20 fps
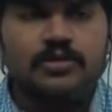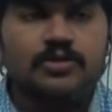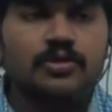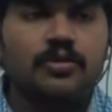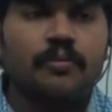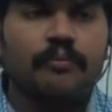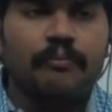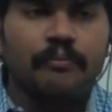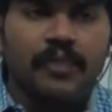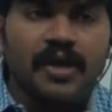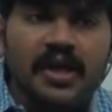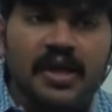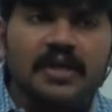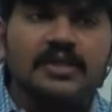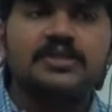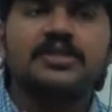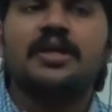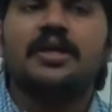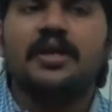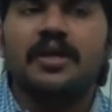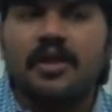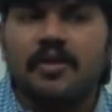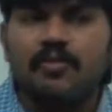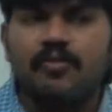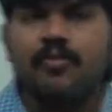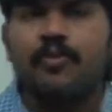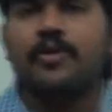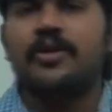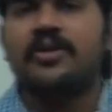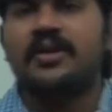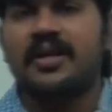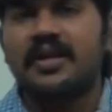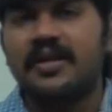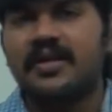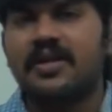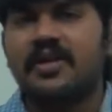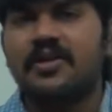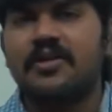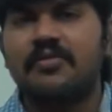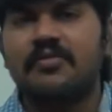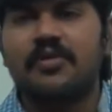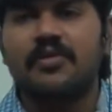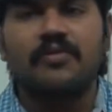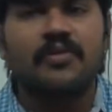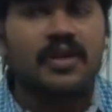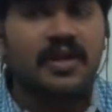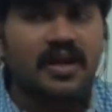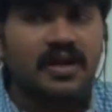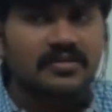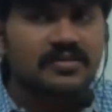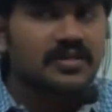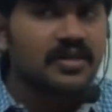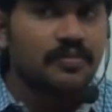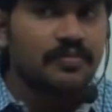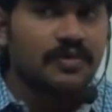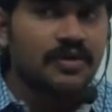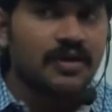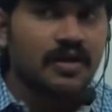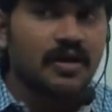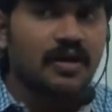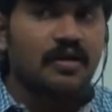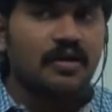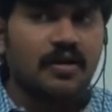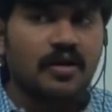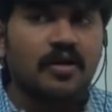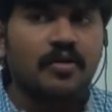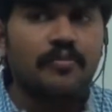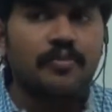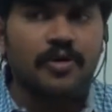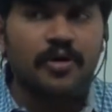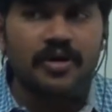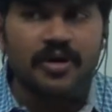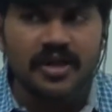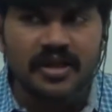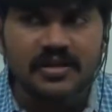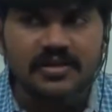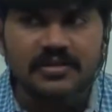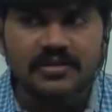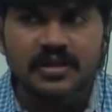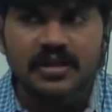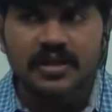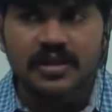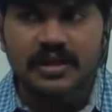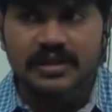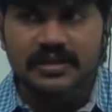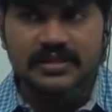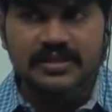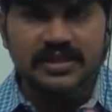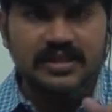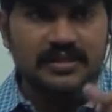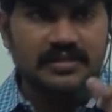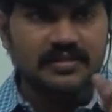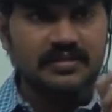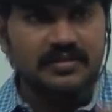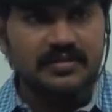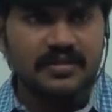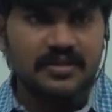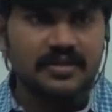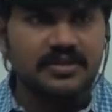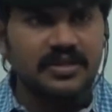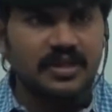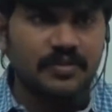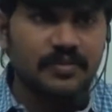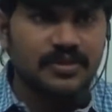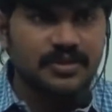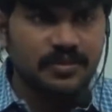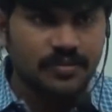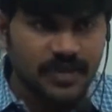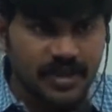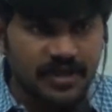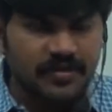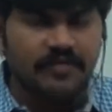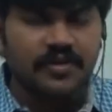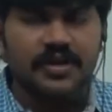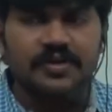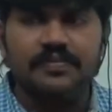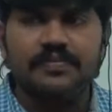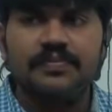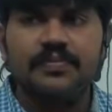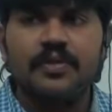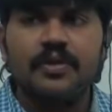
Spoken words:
So major important individual component is engine. Engine must be required.